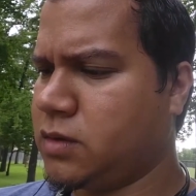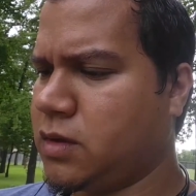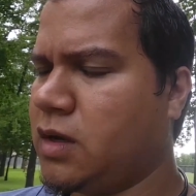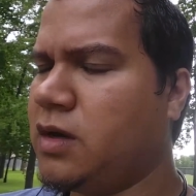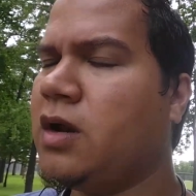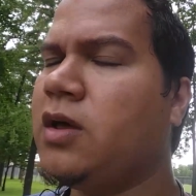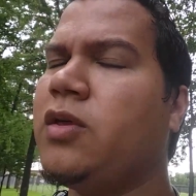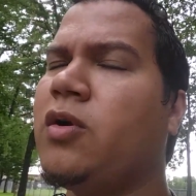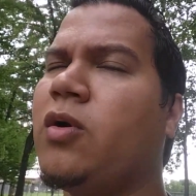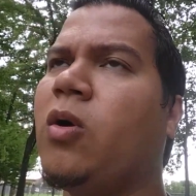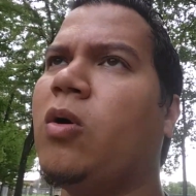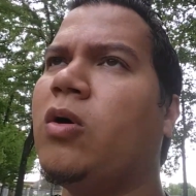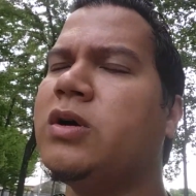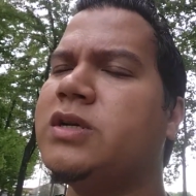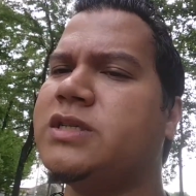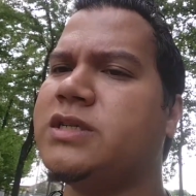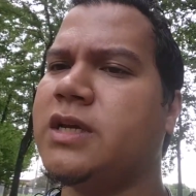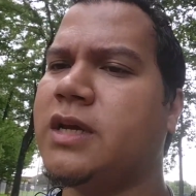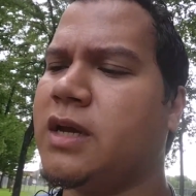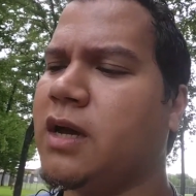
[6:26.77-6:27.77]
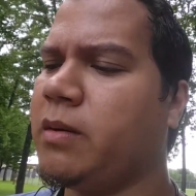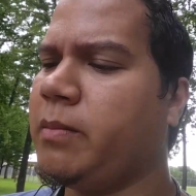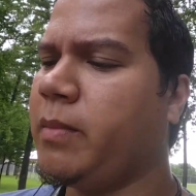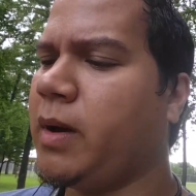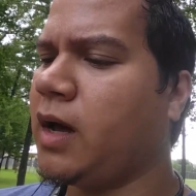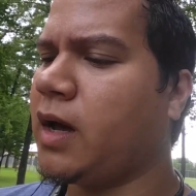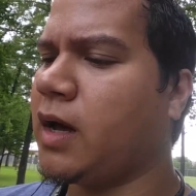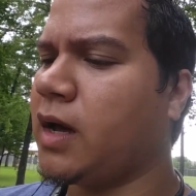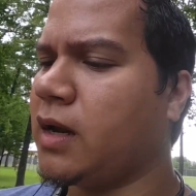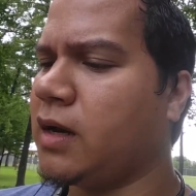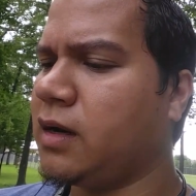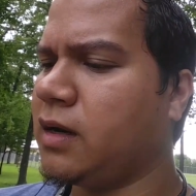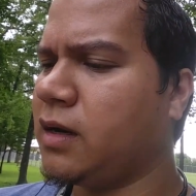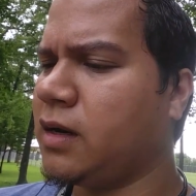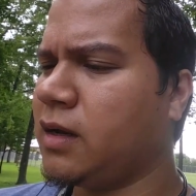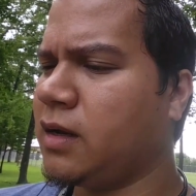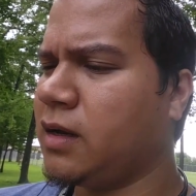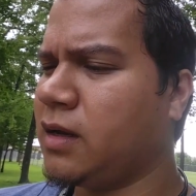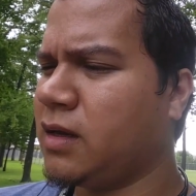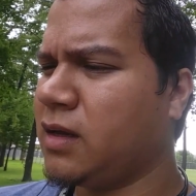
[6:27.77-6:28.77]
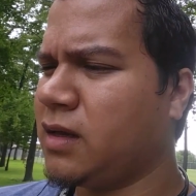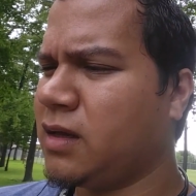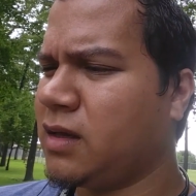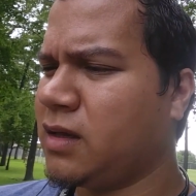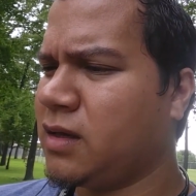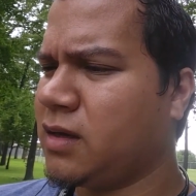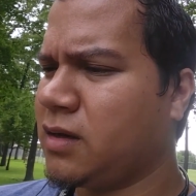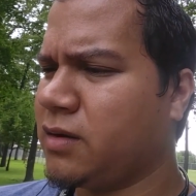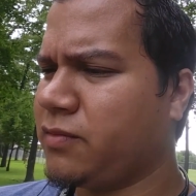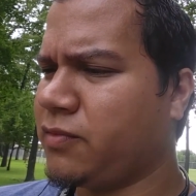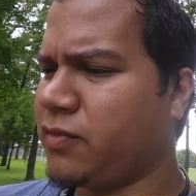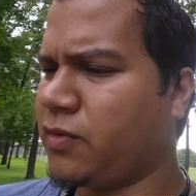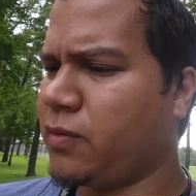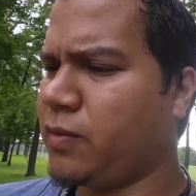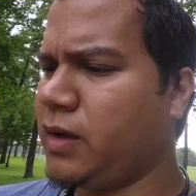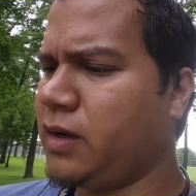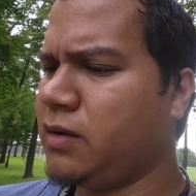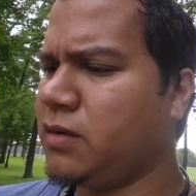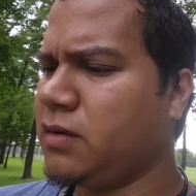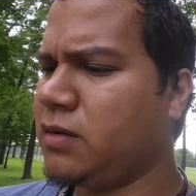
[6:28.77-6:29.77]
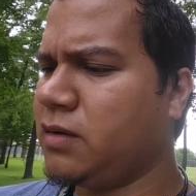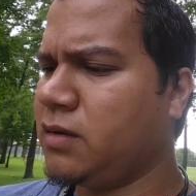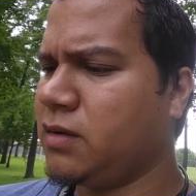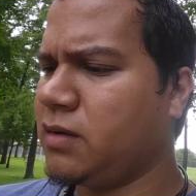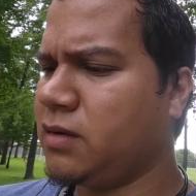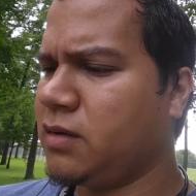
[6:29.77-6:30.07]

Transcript: Another horsey, come on. For real?